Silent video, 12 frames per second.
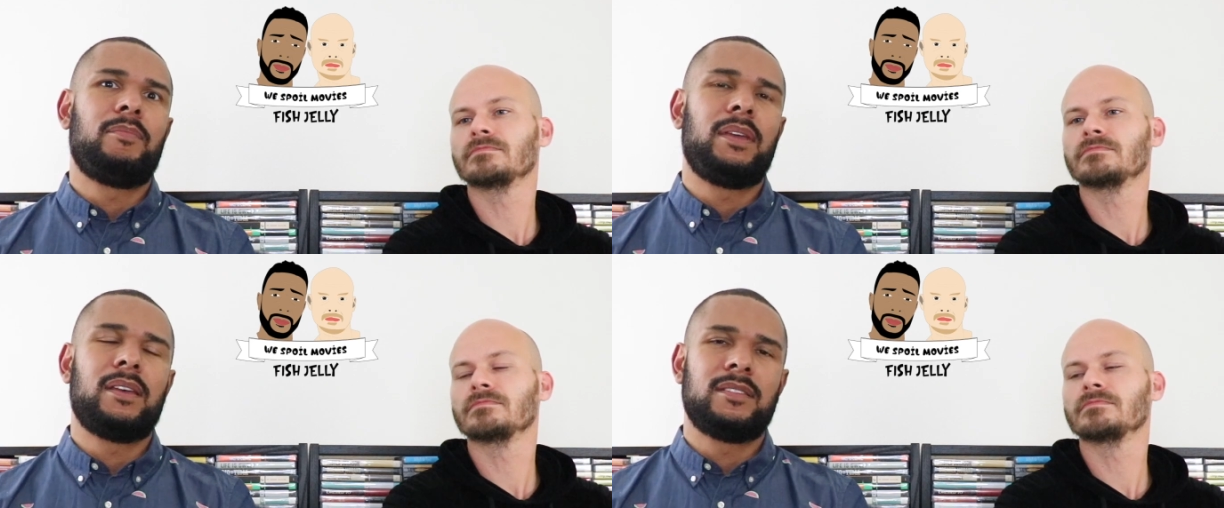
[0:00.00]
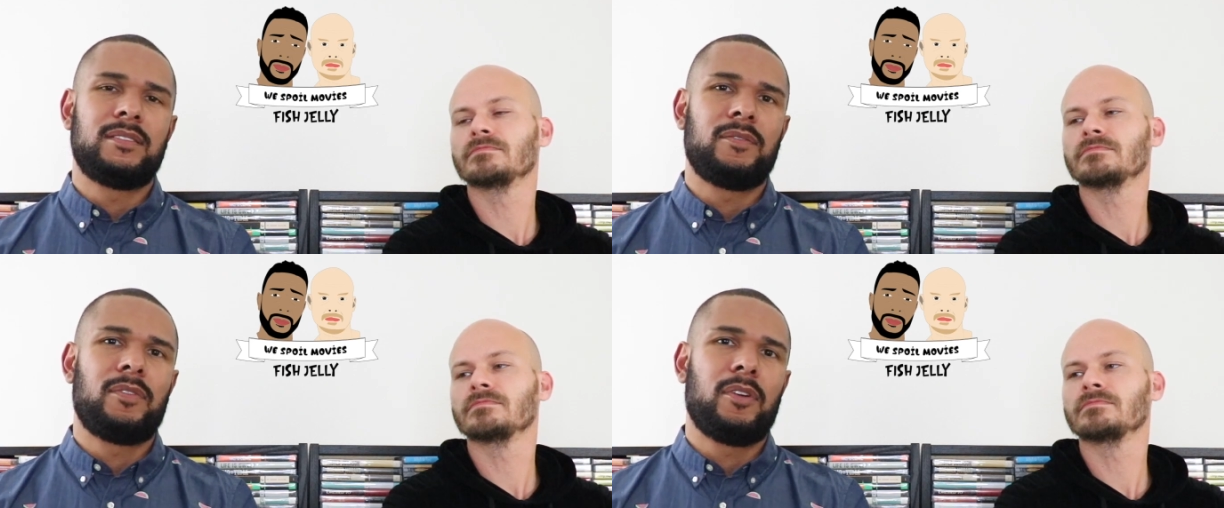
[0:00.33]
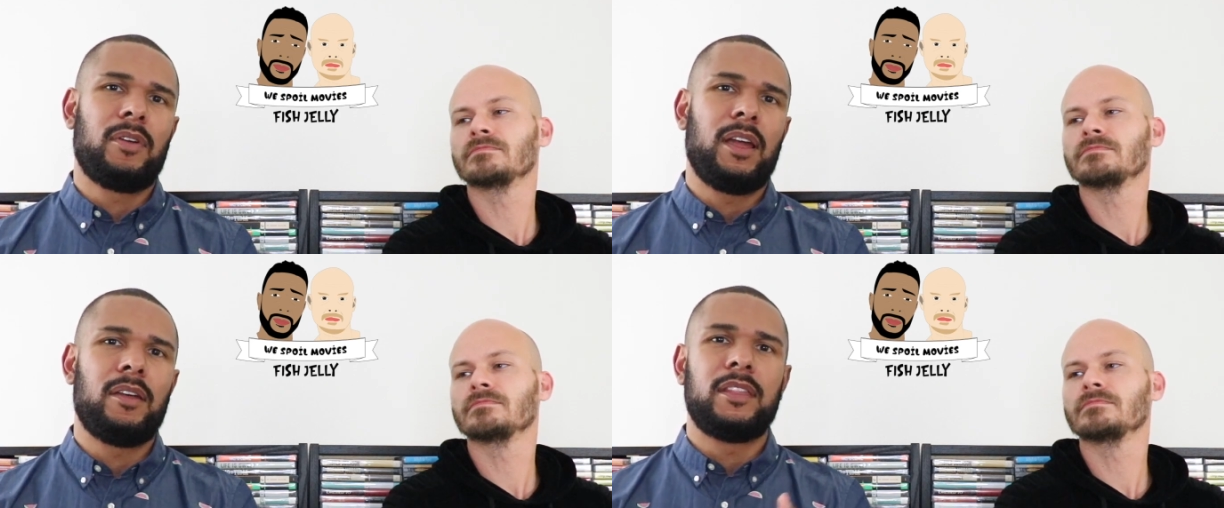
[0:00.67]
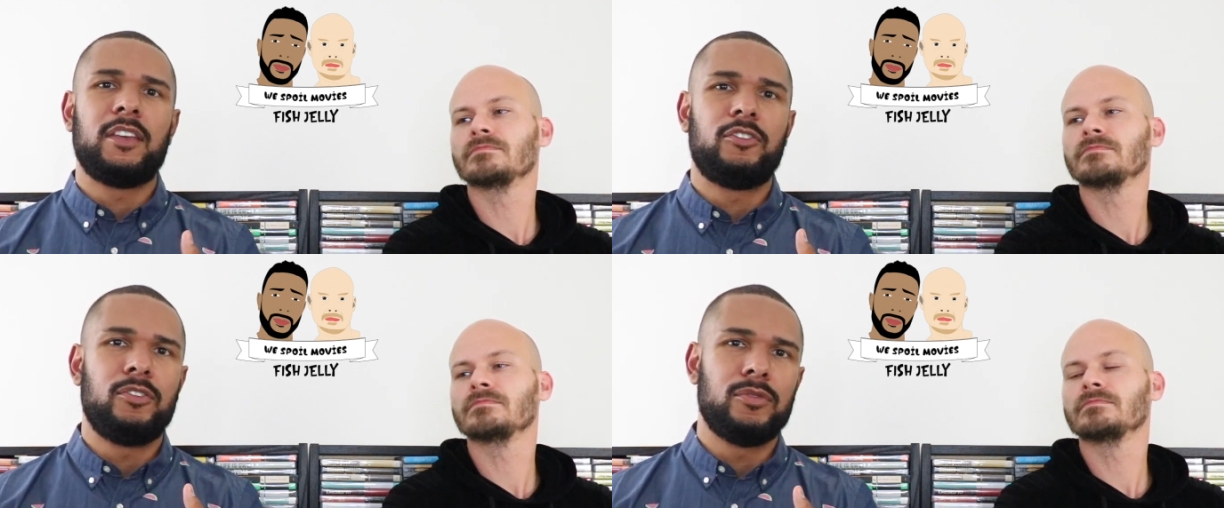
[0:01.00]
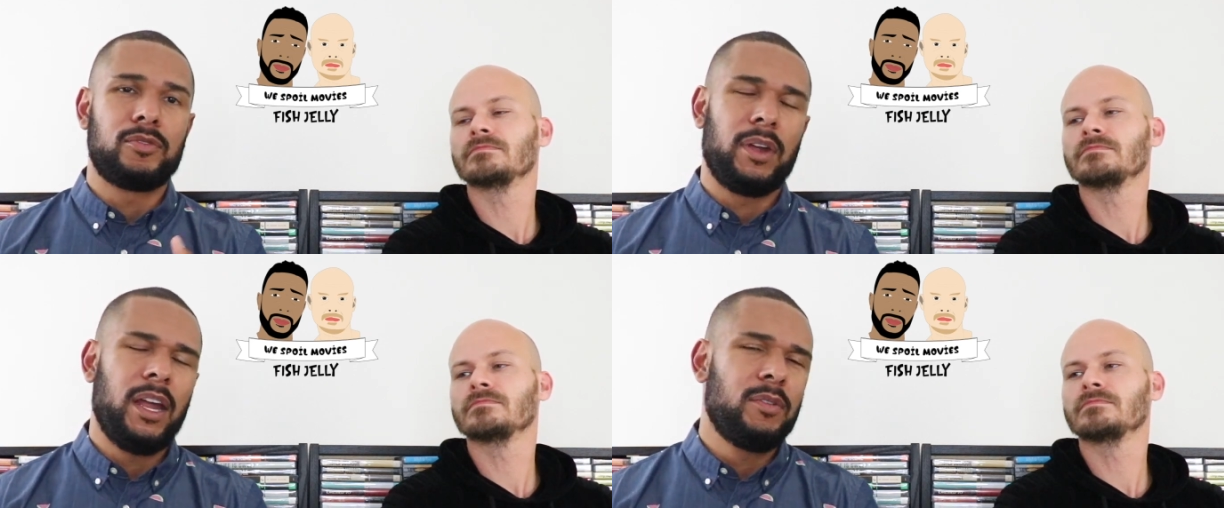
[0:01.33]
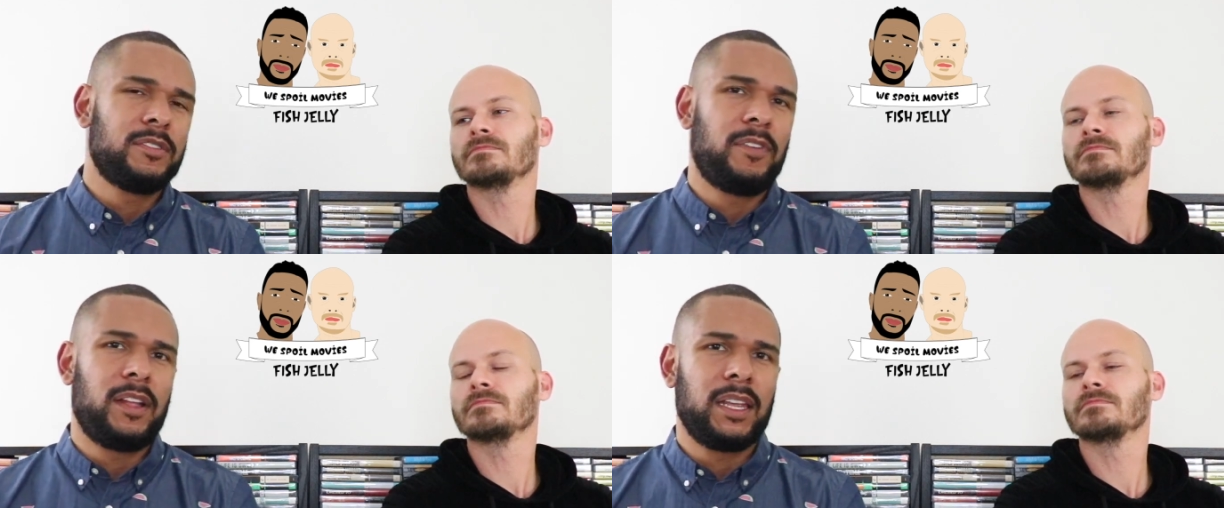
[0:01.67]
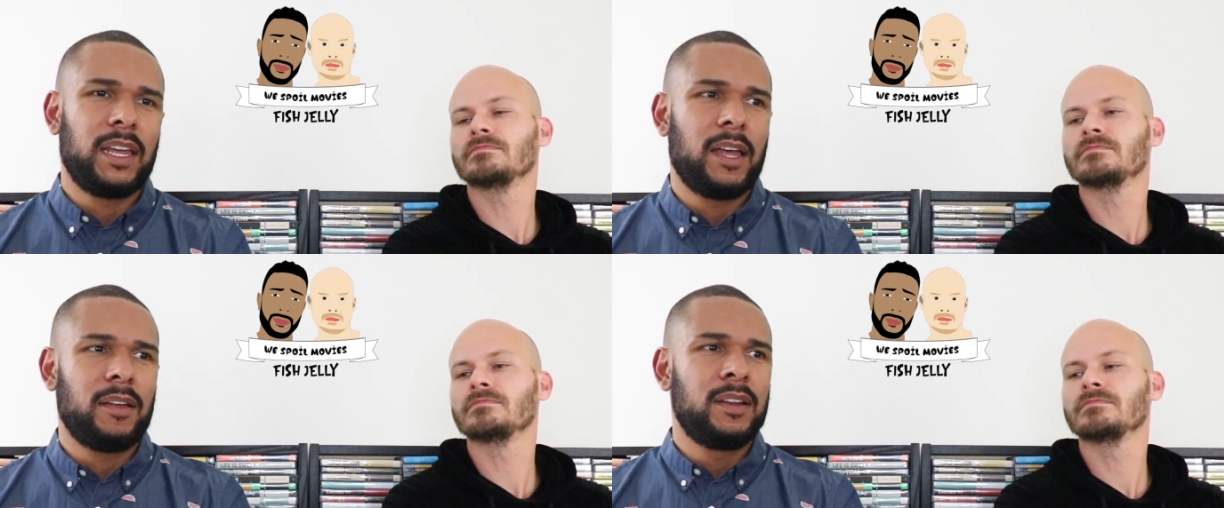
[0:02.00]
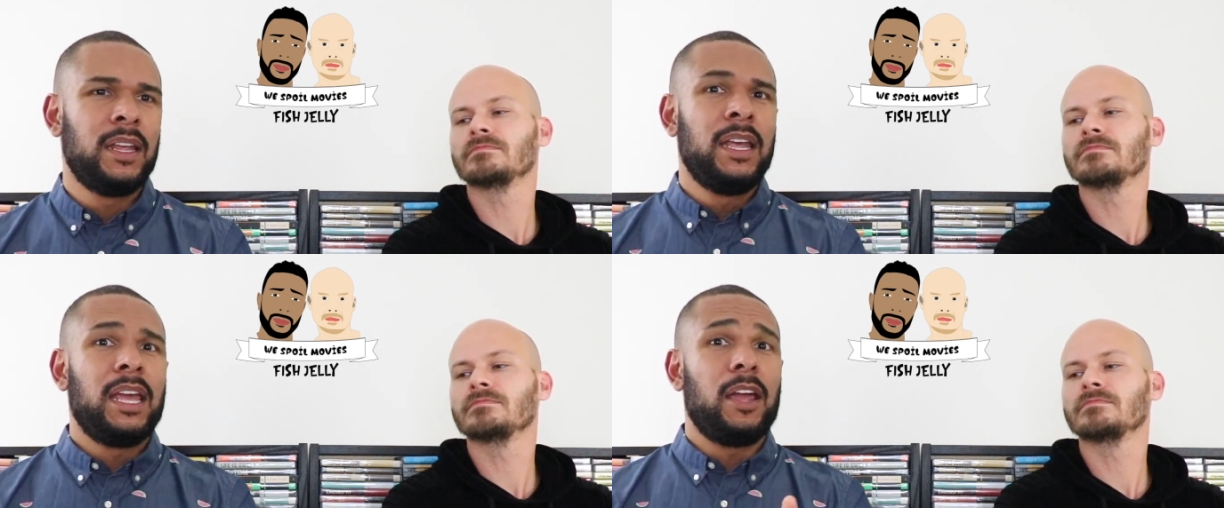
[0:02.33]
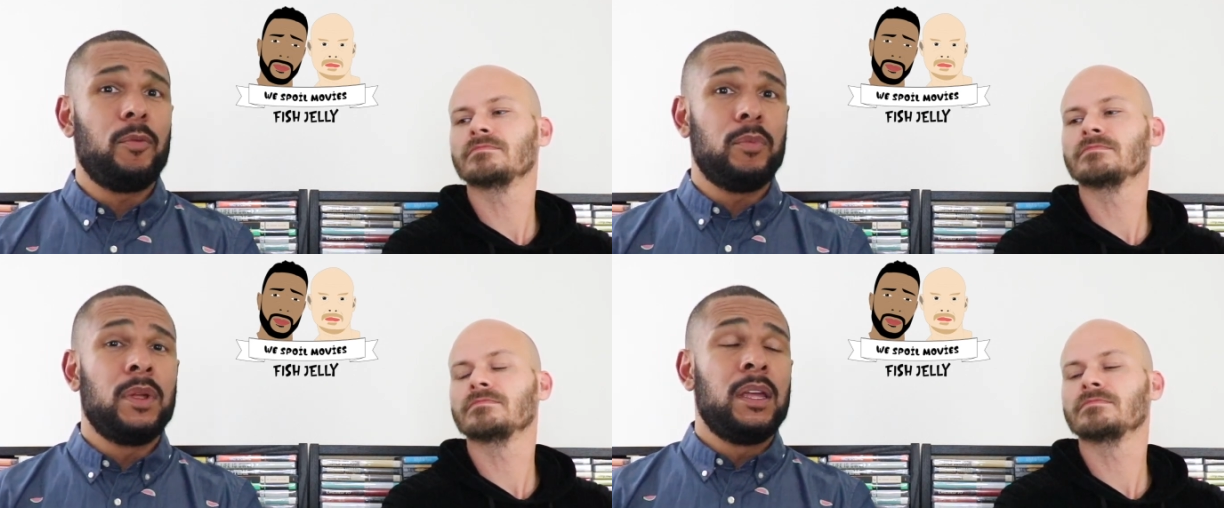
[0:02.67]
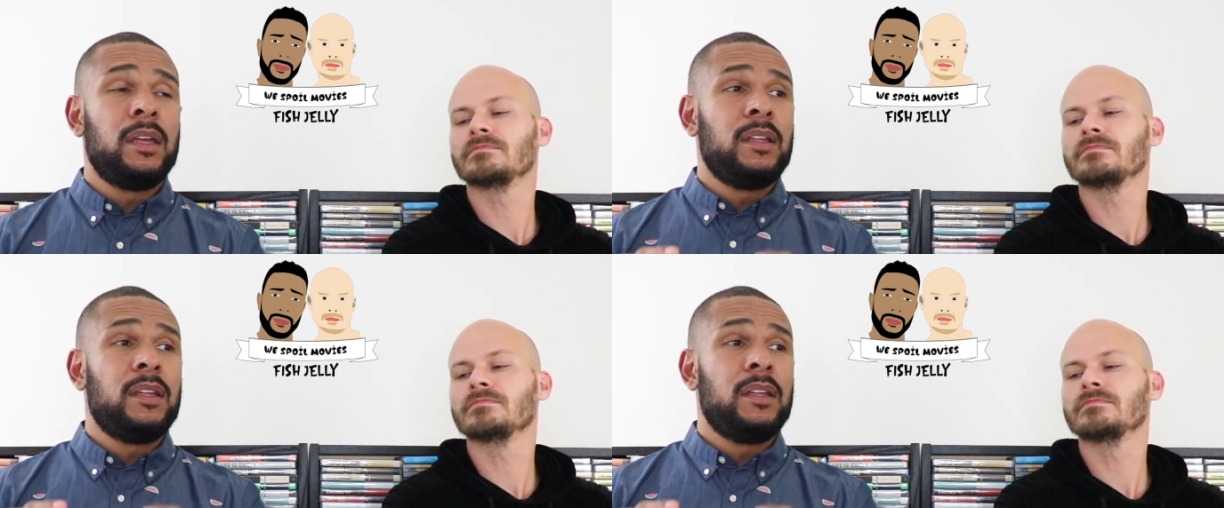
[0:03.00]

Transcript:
Speaker 1: because of her health issues, her hair was falling out. And